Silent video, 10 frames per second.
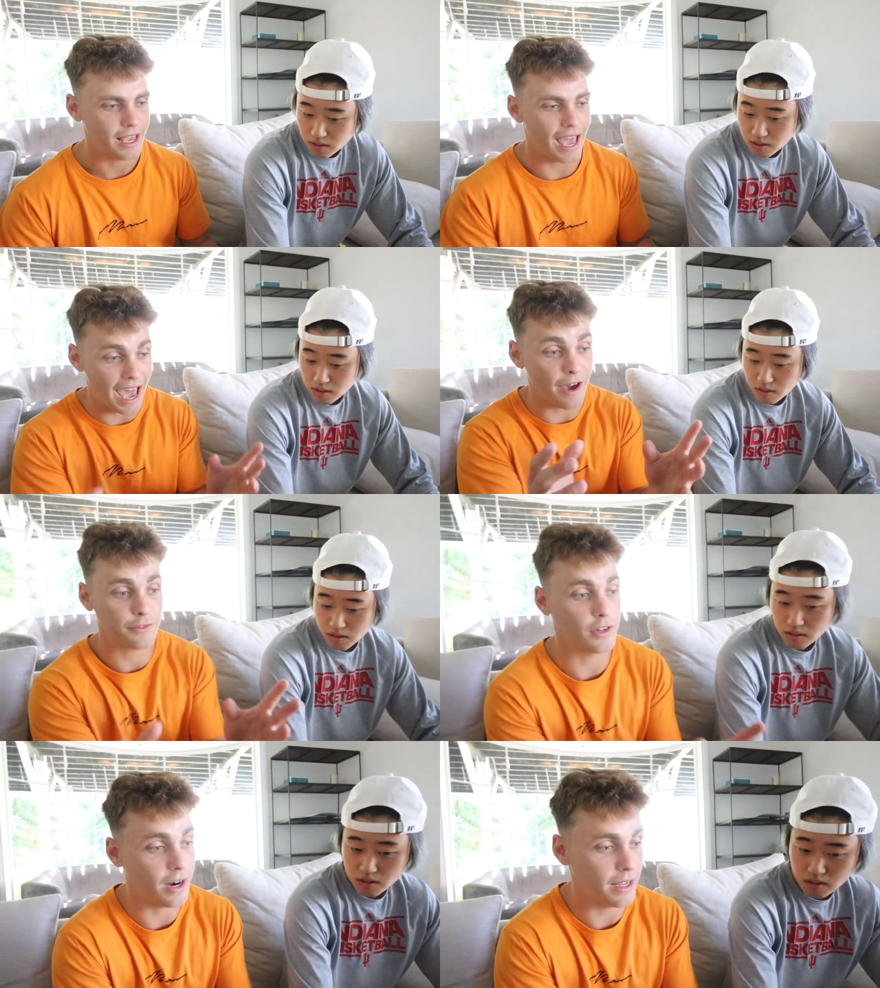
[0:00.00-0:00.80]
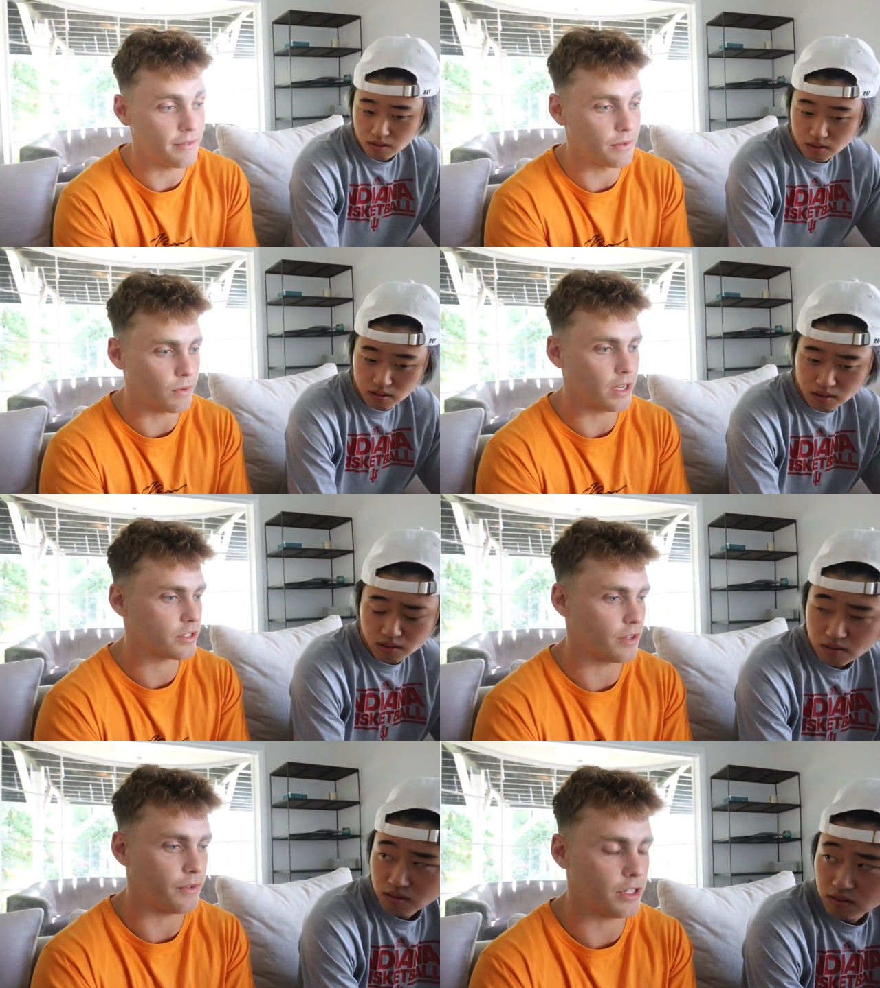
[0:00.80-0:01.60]
Speaker 1: after I even
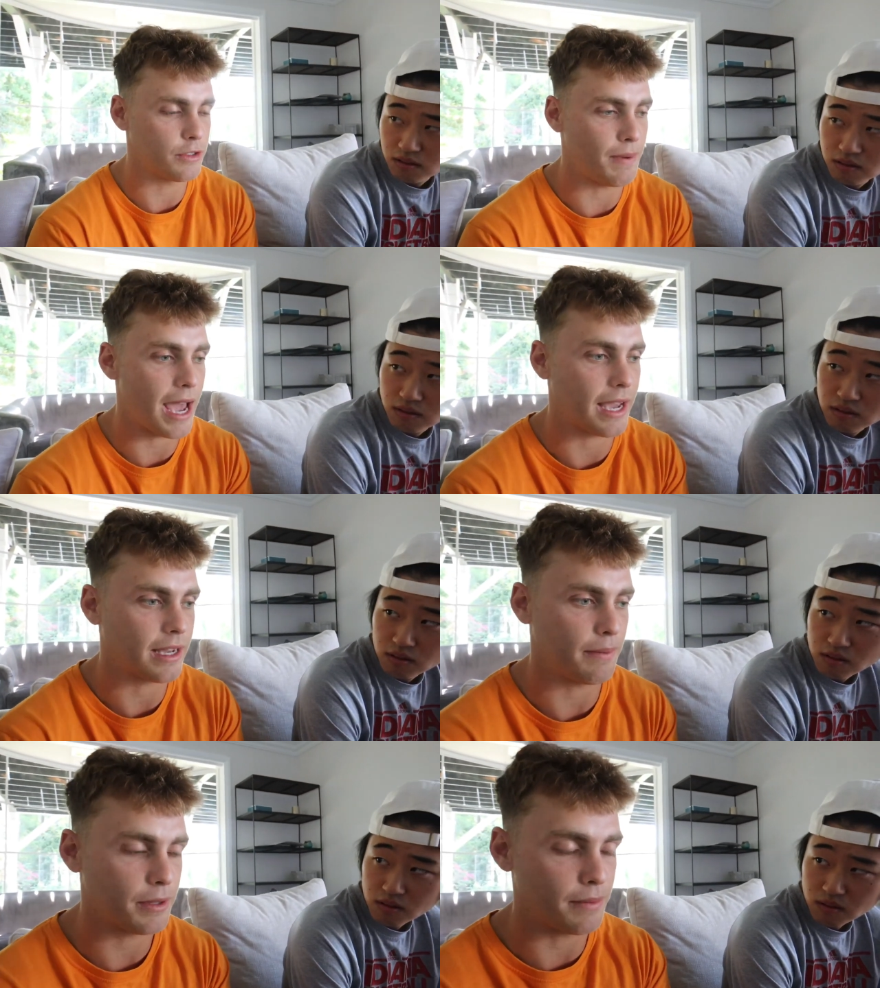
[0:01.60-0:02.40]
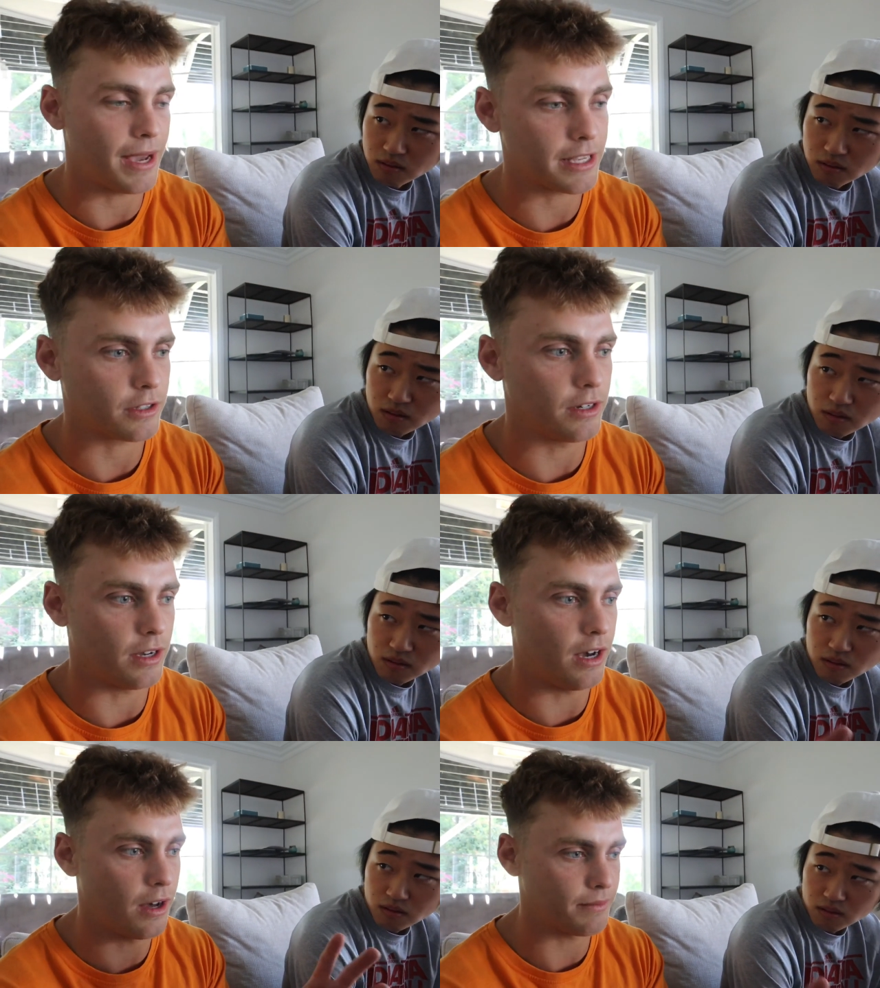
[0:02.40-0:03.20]
watched the footage back, I put the mask on
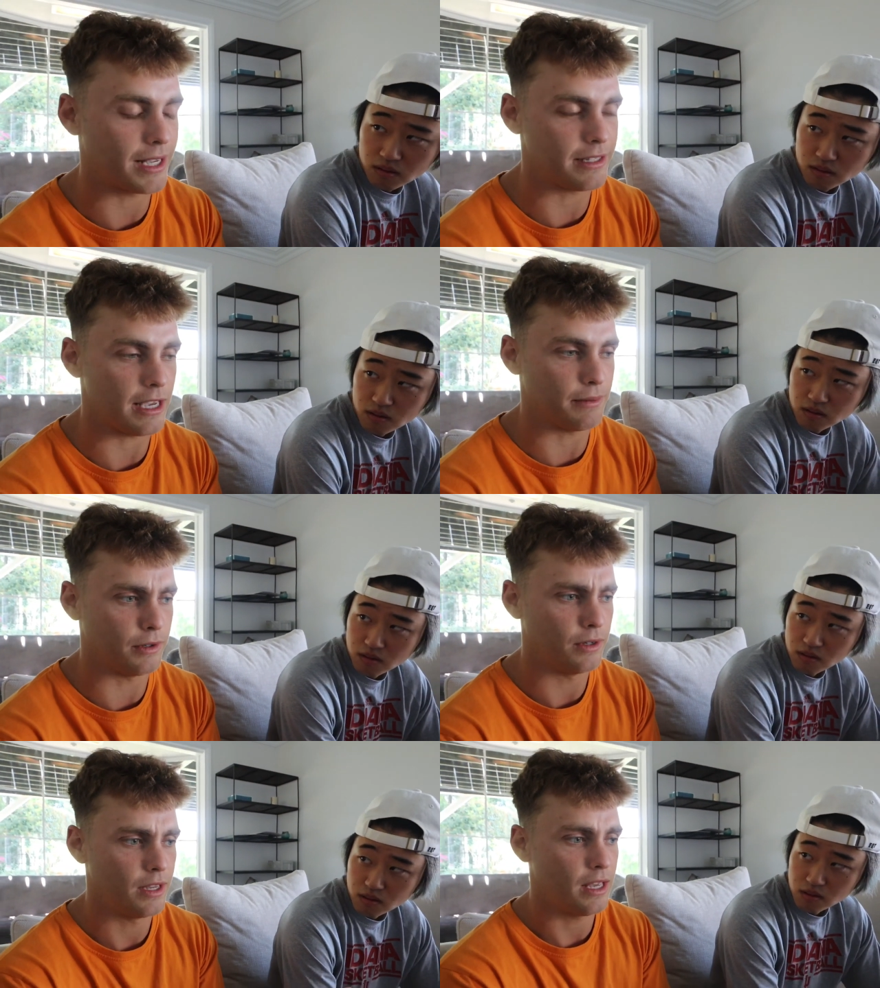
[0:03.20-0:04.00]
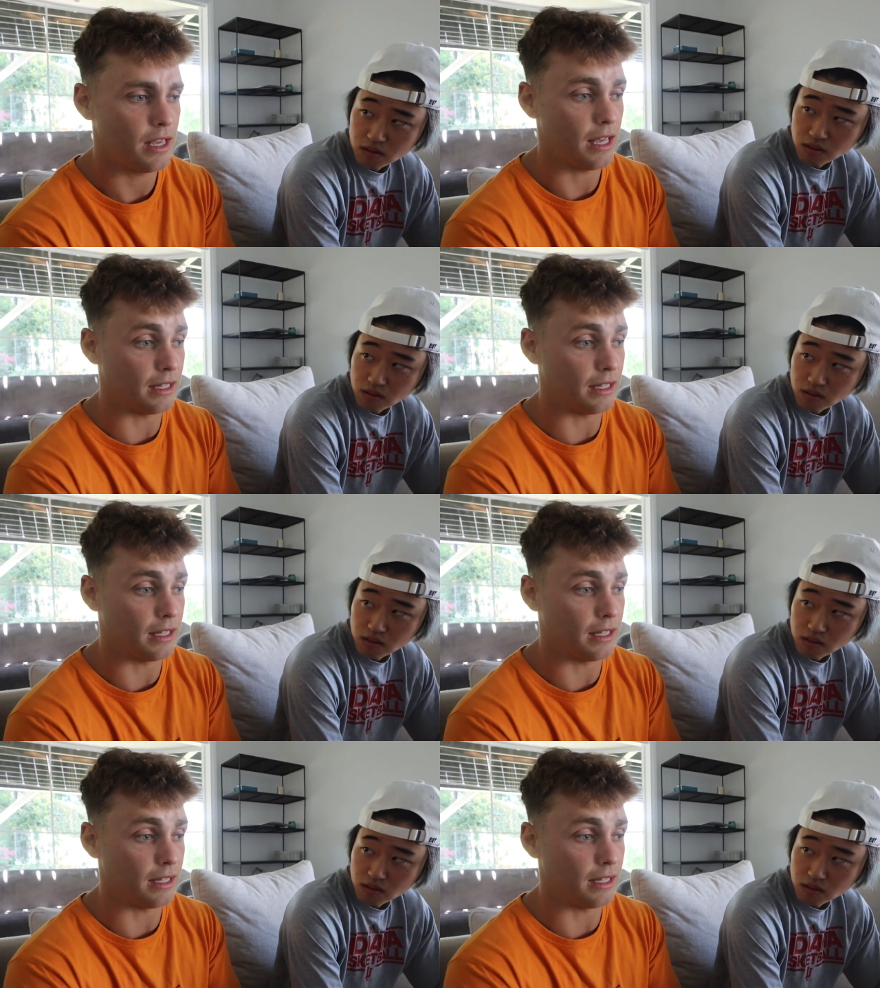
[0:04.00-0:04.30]
on my table. It